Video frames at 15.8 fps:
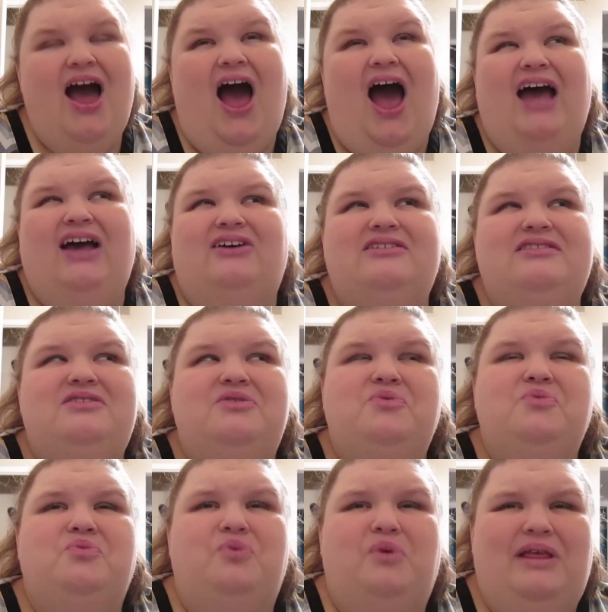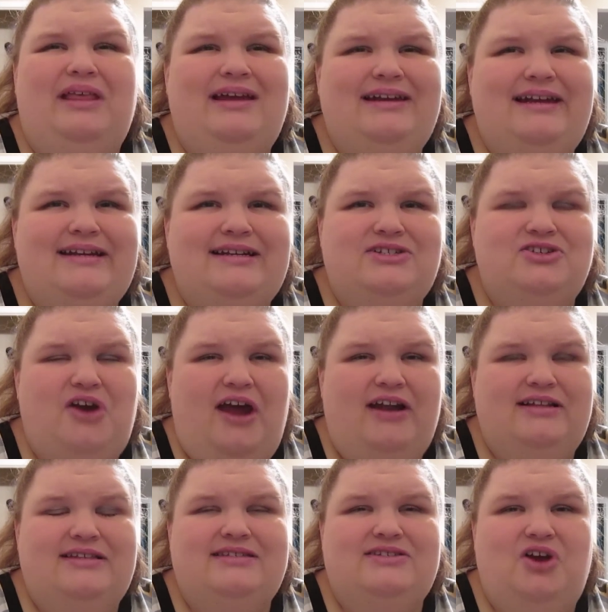I also really need to try
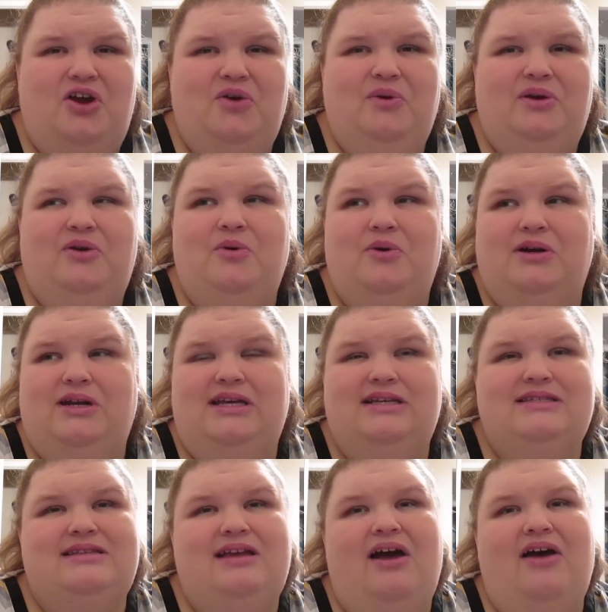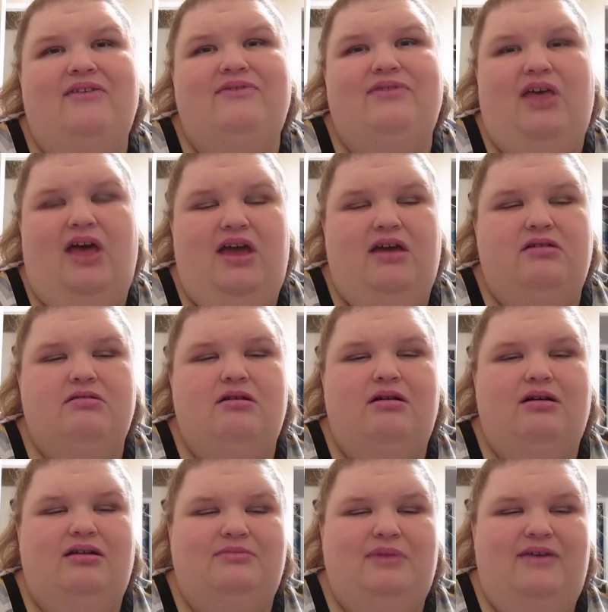to start recording stuff like
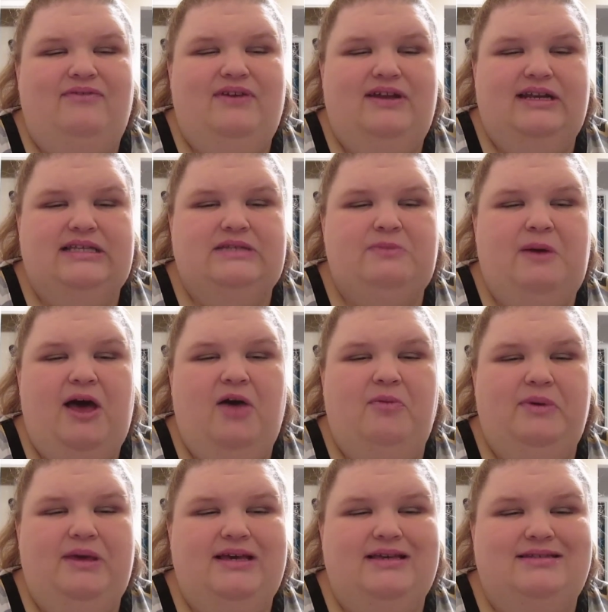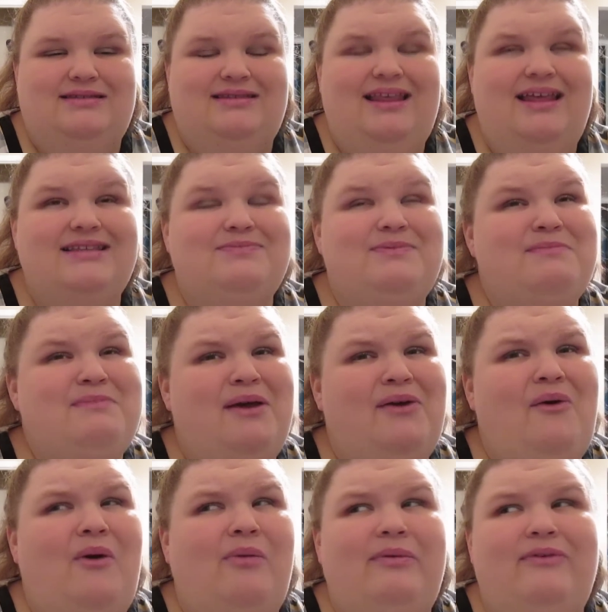on my MyFitnessPal, because that's been my
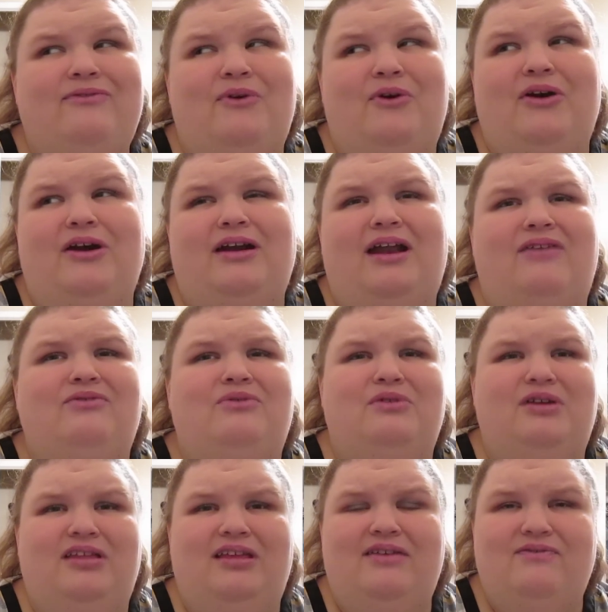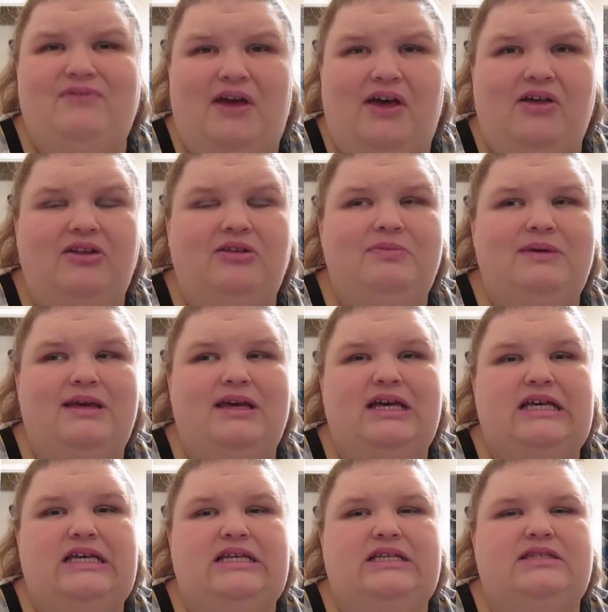goal before and I've really failed,
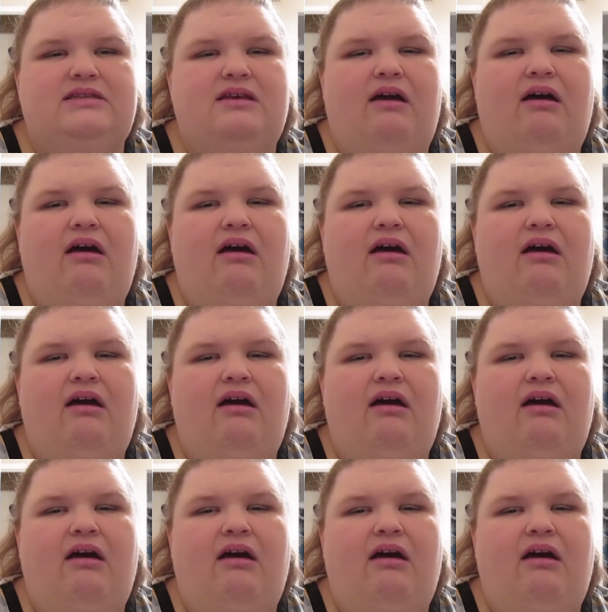because